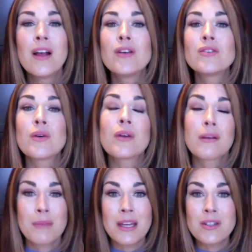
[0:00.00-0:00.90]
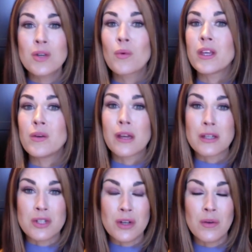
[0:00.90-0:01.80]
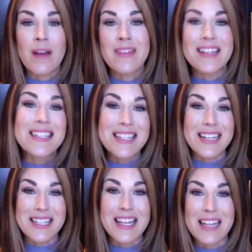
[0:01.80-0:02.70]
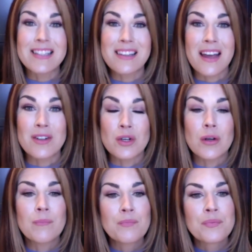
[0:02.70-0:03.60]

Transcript: So commit to what you can do and then stick to that schedule.